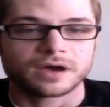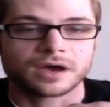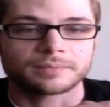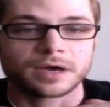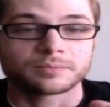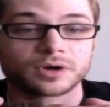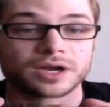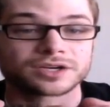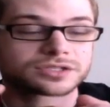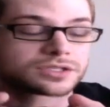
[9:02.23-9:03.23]
a
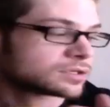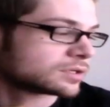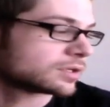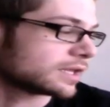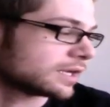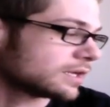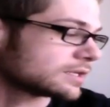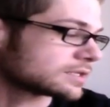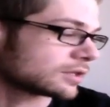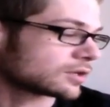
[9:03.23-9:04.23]
brush that
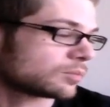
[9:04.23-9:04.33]
is a little